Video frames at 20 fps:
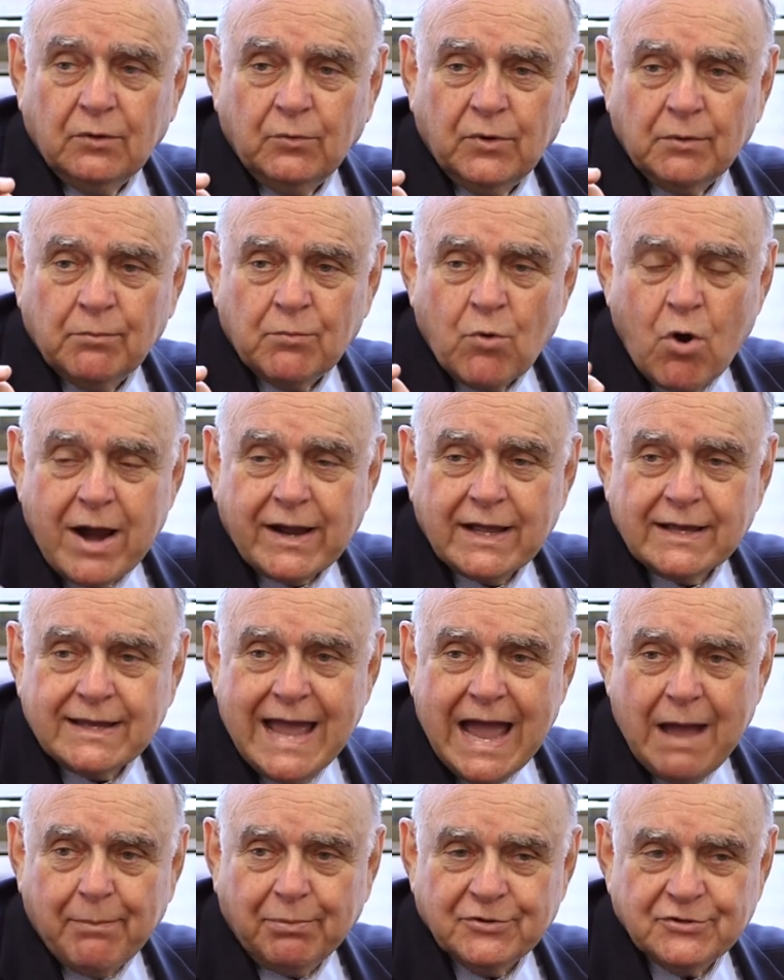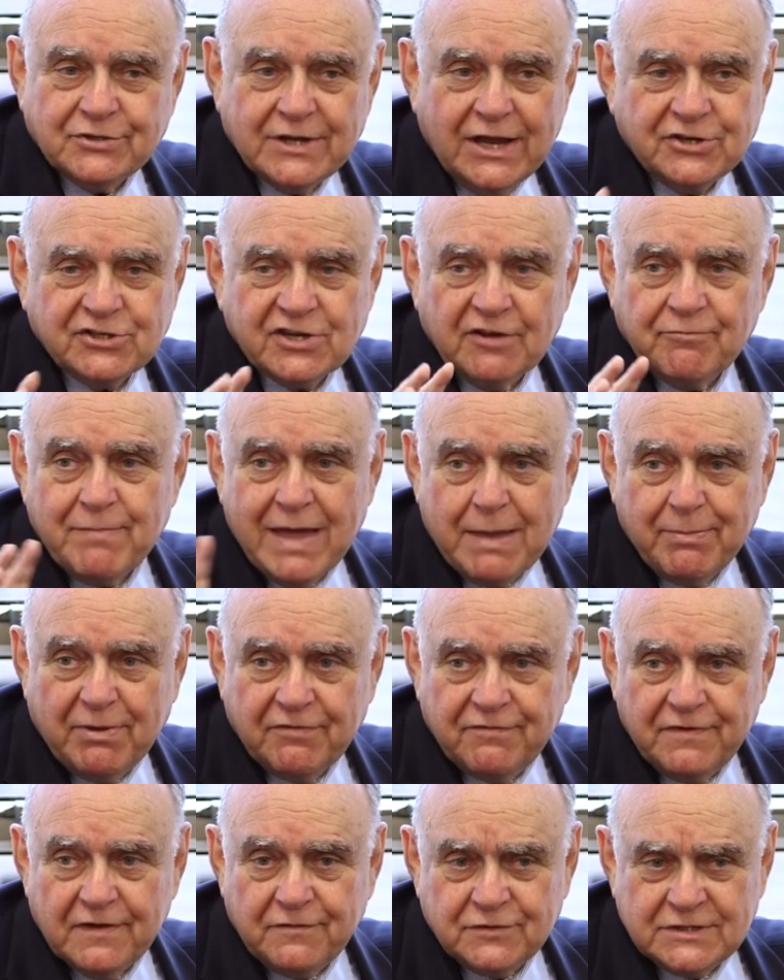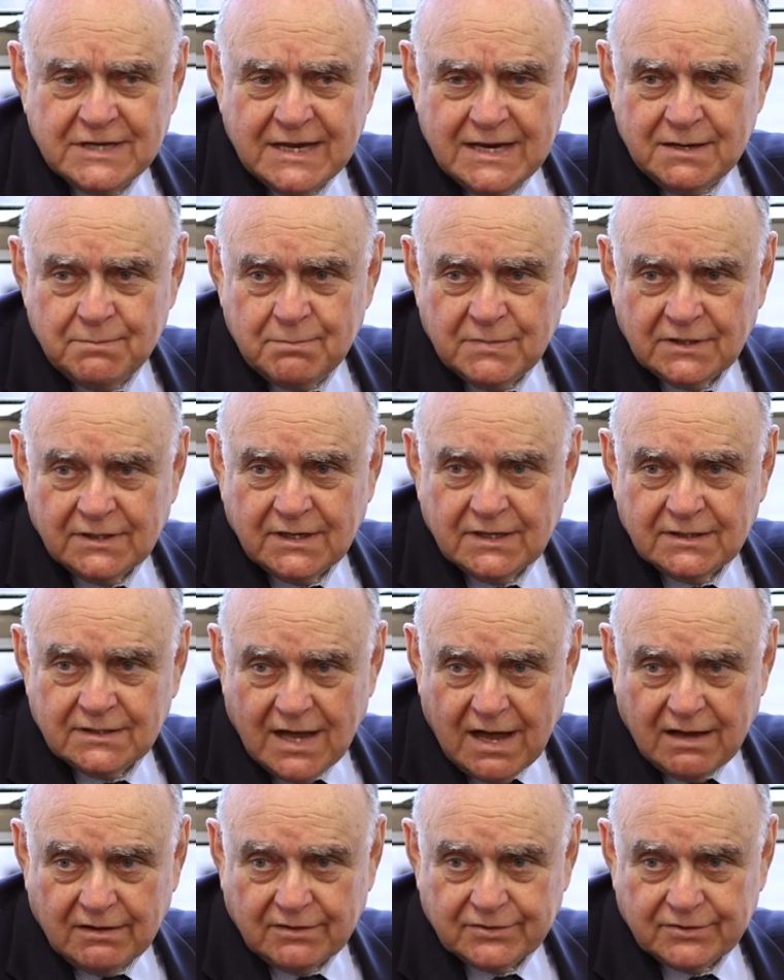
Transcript: with a market capitalization of maybe $15 million.